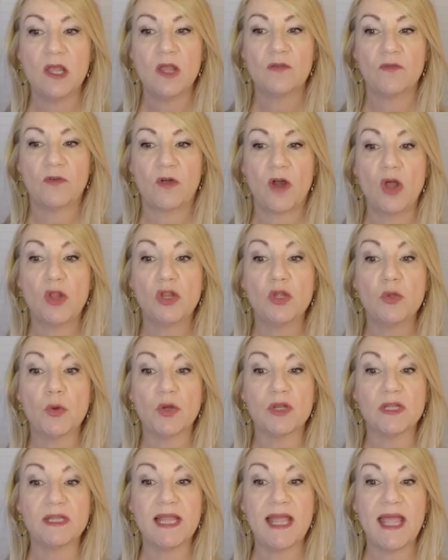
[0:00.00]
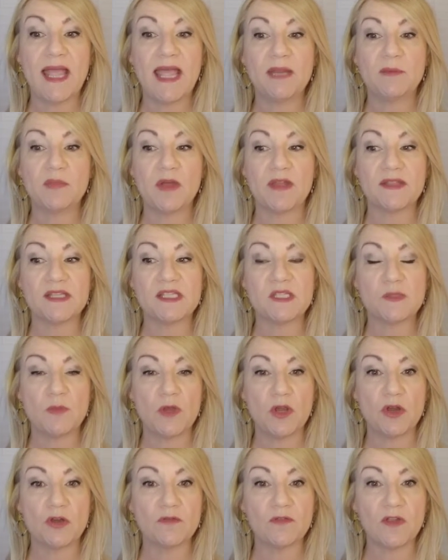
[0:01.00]
for all who are led by the
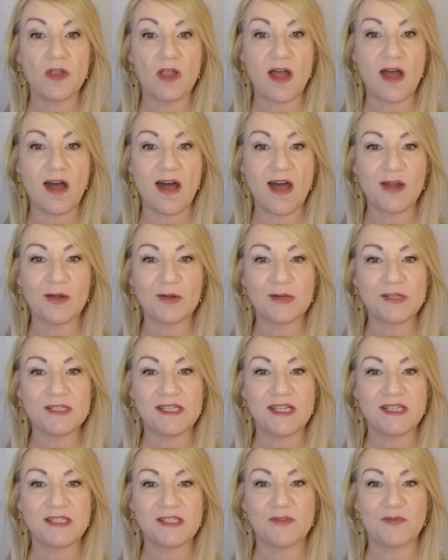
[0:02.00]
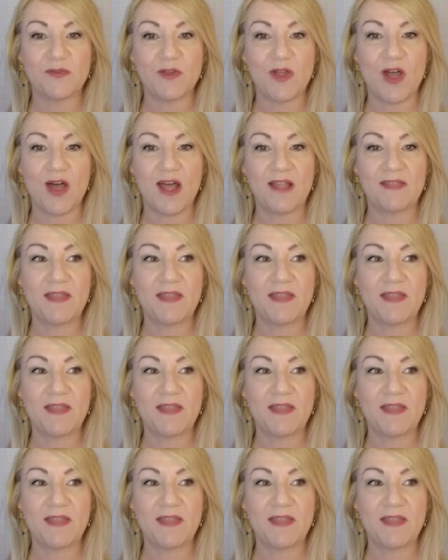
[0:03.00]
spirit of God are sons of God.